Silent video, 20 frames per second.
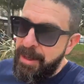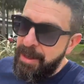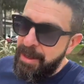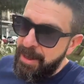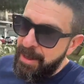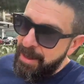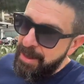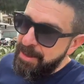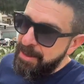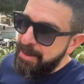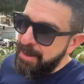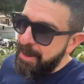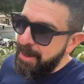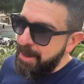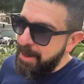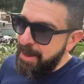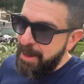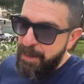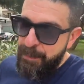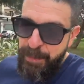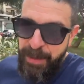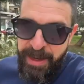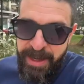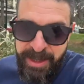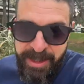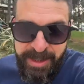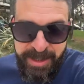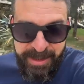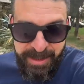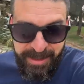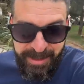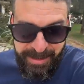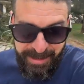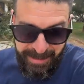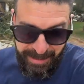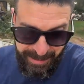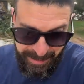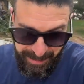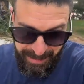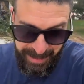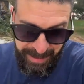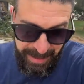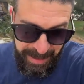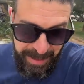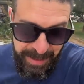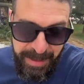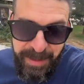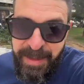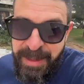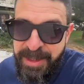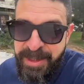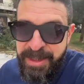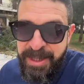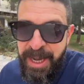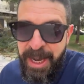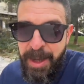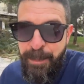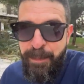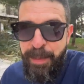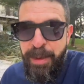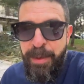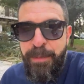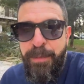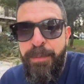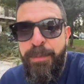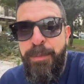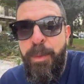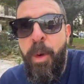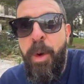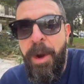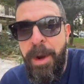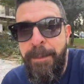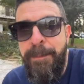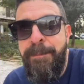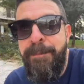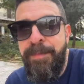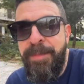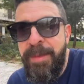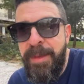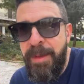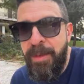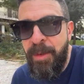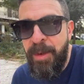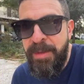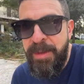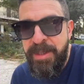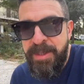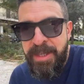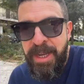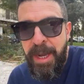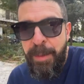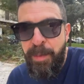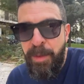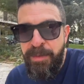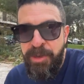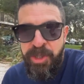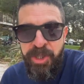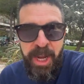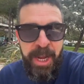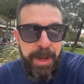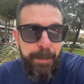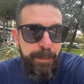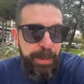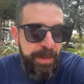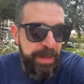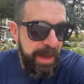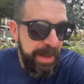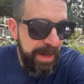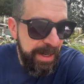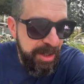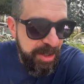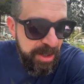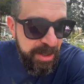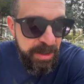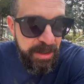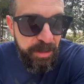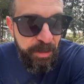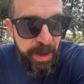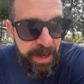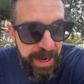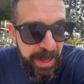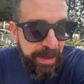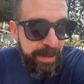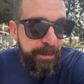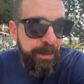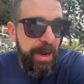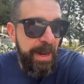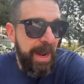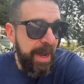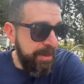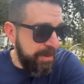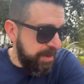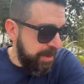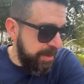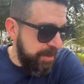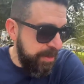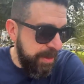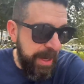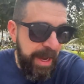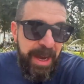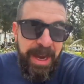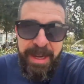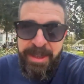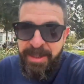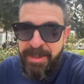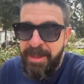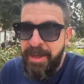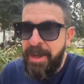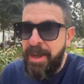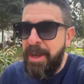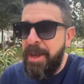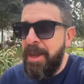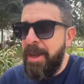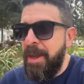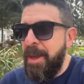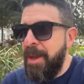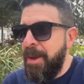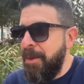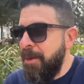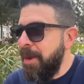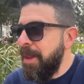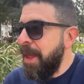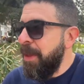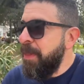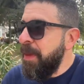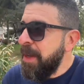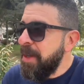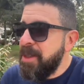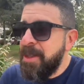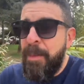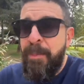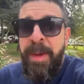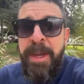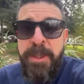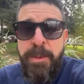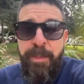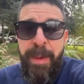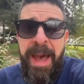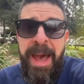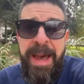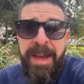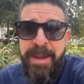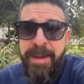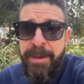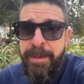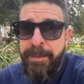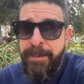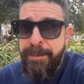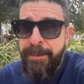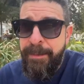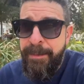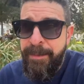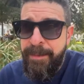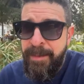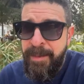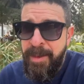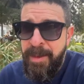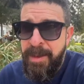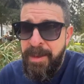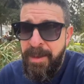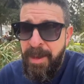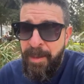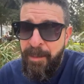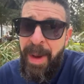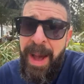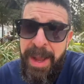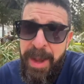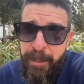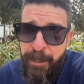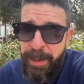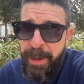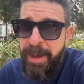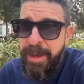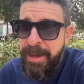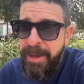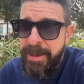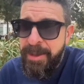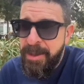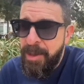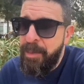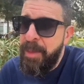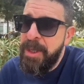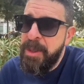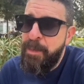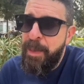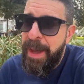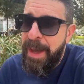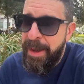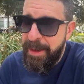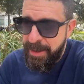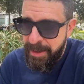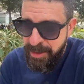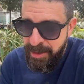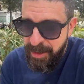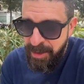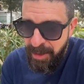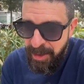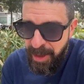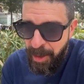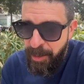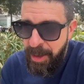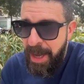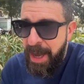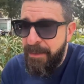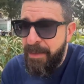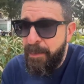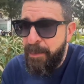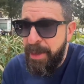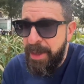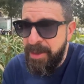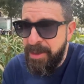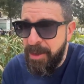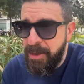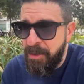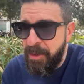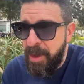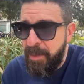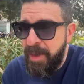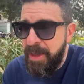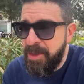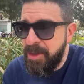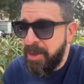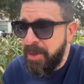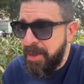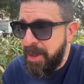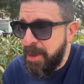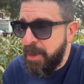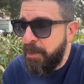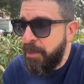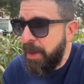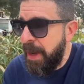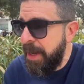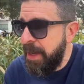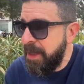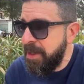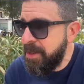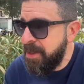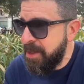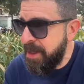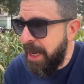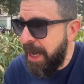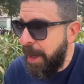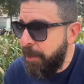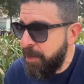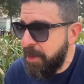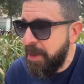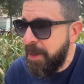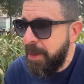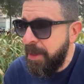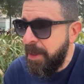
And uh, if it is in this type of form or in this type of shape that I just read, read out to you guys, well, I think it's a mixed bag. In my opinion, it's a mixed bag. It's good that we have a peace agreement. It's good that the fighting is stopped.